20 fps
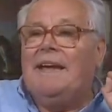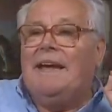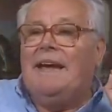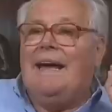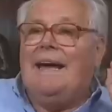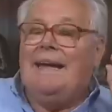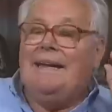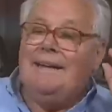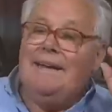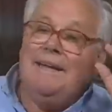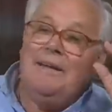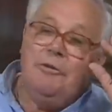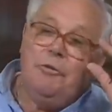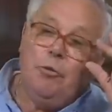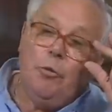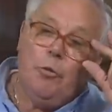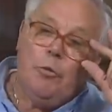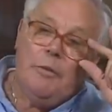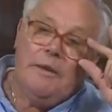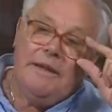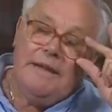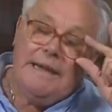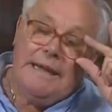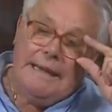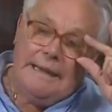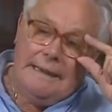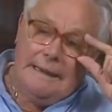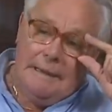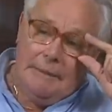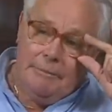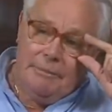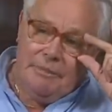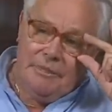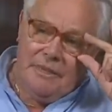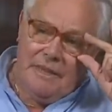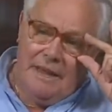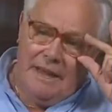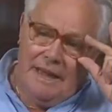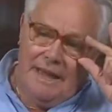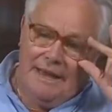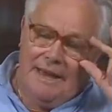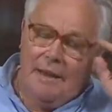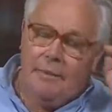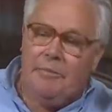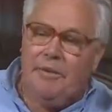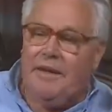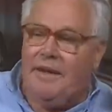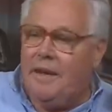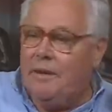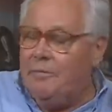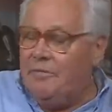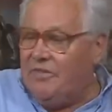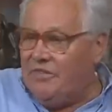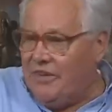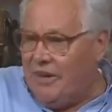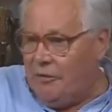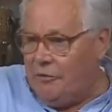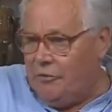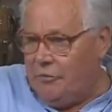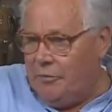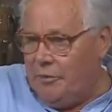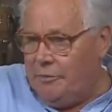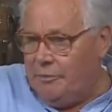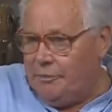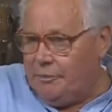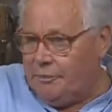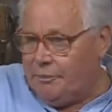and he took me in, and I became a salesman,